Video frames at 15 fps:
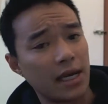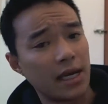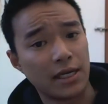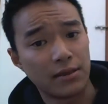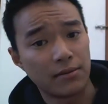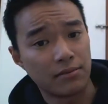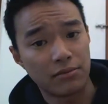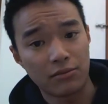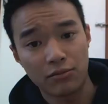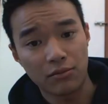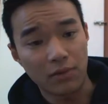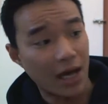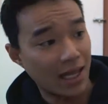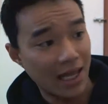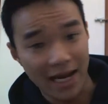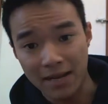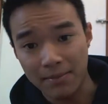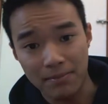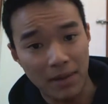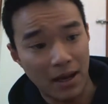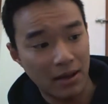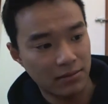And
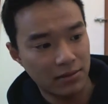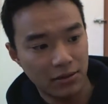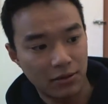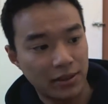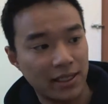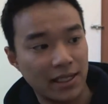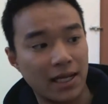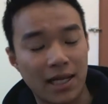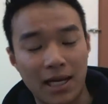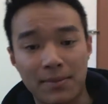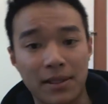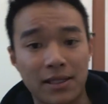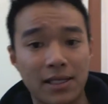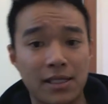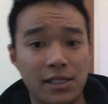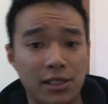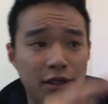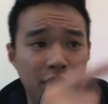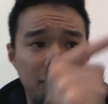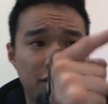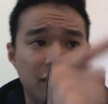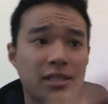the only thing I like about this
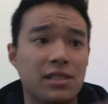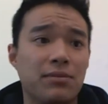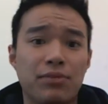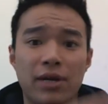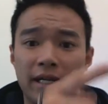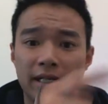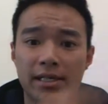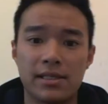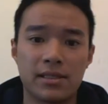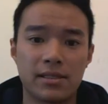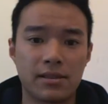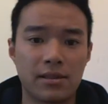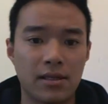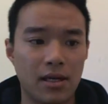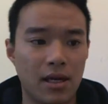is you adjust the brightness.